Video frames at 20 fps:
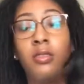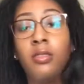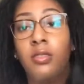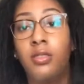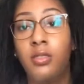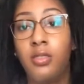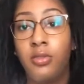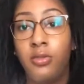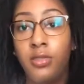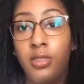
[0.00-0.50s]

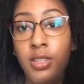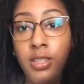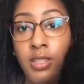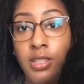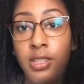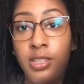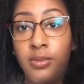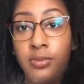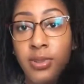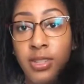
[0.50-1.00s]
So this
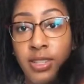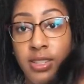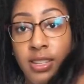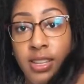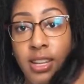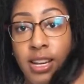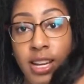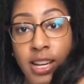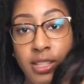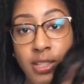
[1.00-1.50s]
is what the
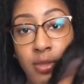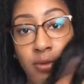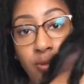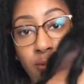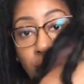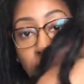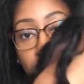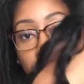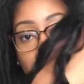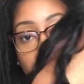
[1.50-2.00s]

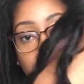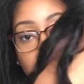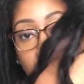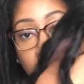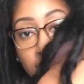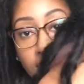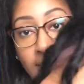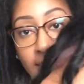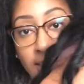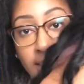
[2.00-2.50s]
actual wig
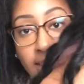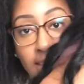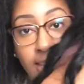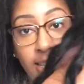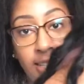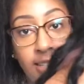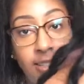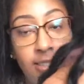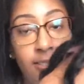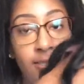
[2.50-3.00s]
looks
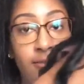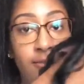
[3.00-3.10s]
like.